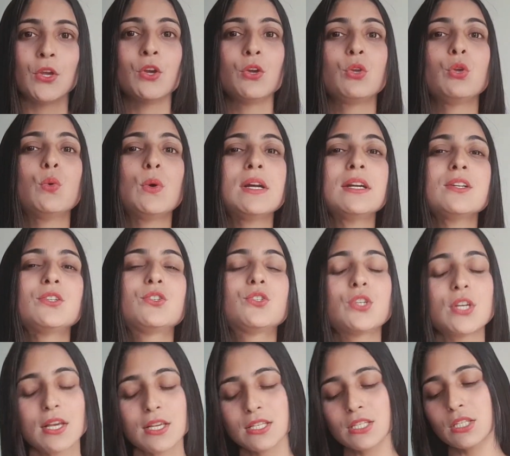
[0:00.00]
You are
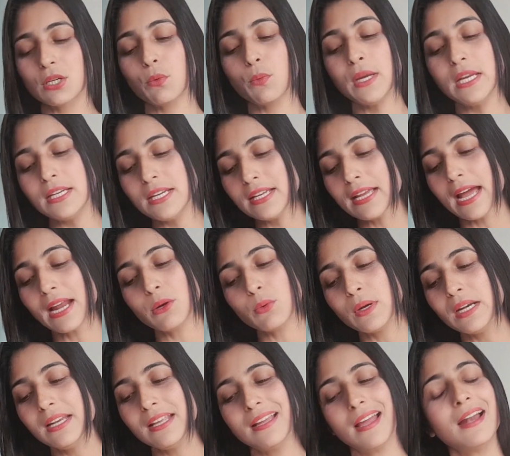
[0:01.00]
just reading and
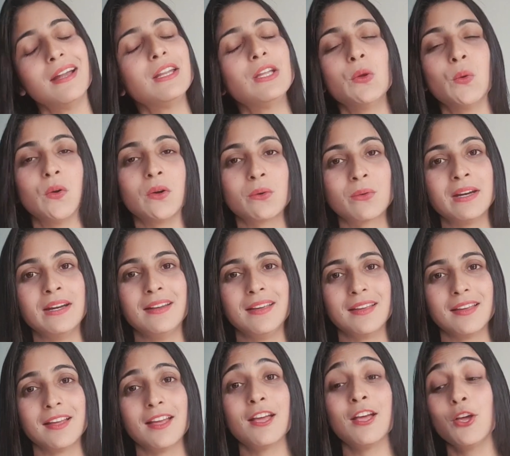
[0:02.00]
reading and you reading.